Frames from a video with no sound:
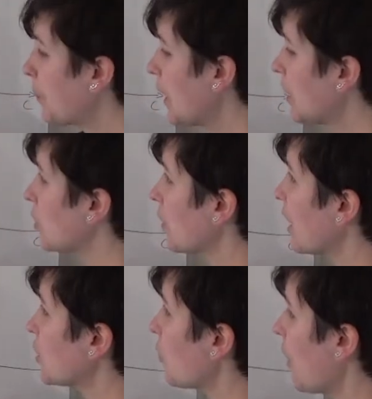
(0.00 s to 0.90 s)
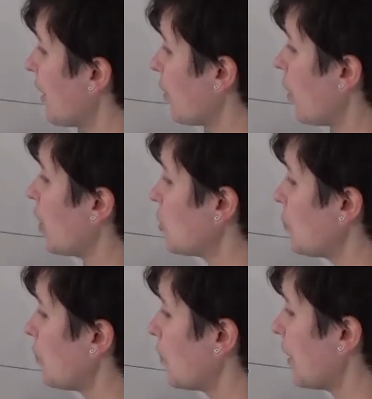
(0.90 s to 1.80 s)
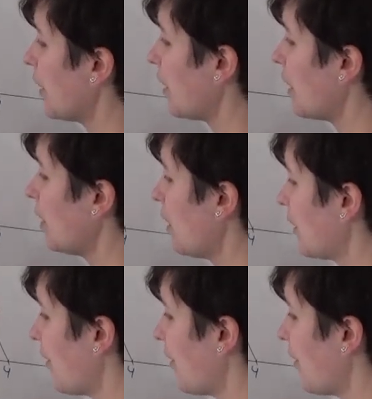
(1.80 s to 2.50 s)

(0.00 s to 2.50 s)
So that's why I'm going to put here the